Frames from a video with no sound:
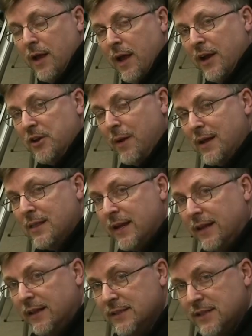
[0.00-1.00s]
and you may
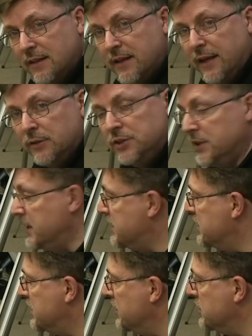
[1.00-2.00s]
think there's nothing else you
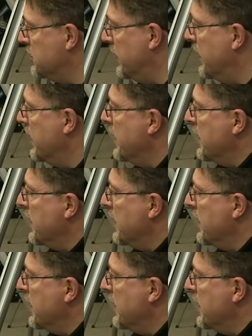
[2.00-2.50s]
need to do to it.